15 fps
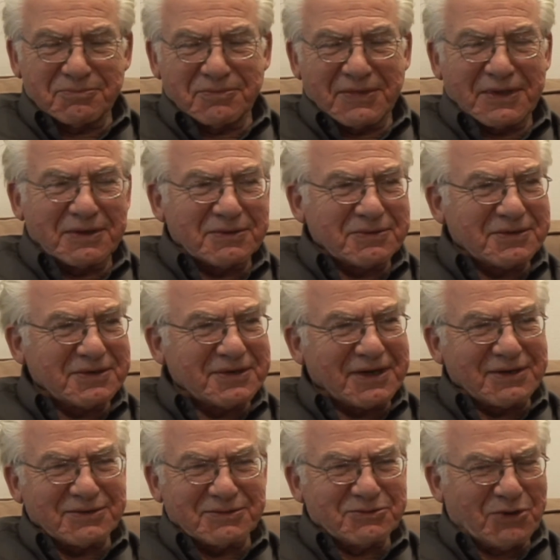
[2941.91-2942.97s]
such a word?
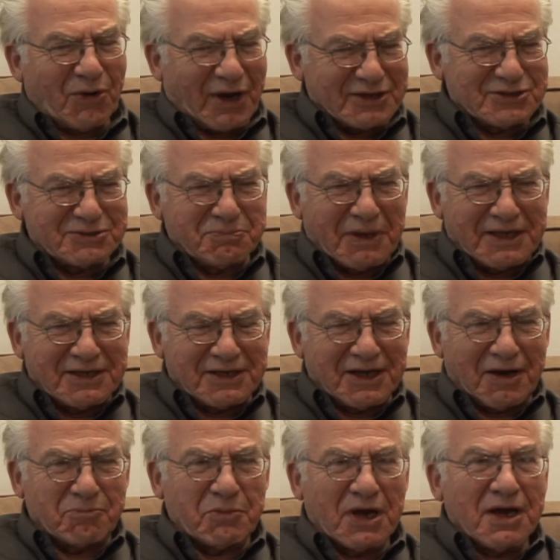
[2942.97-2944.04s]
Uh, no, I just made it
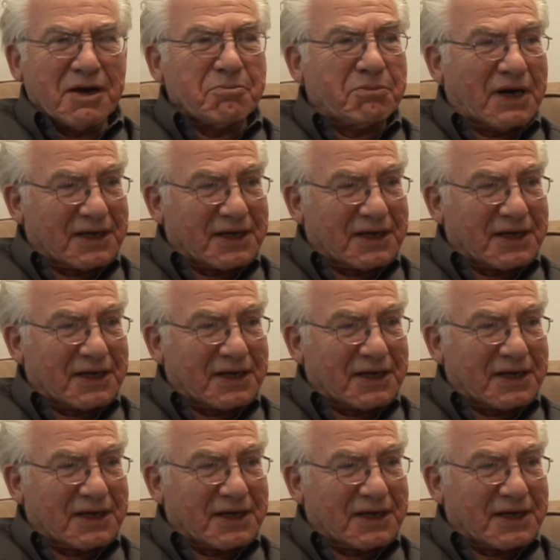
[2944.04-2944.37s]
up. Oh, okay.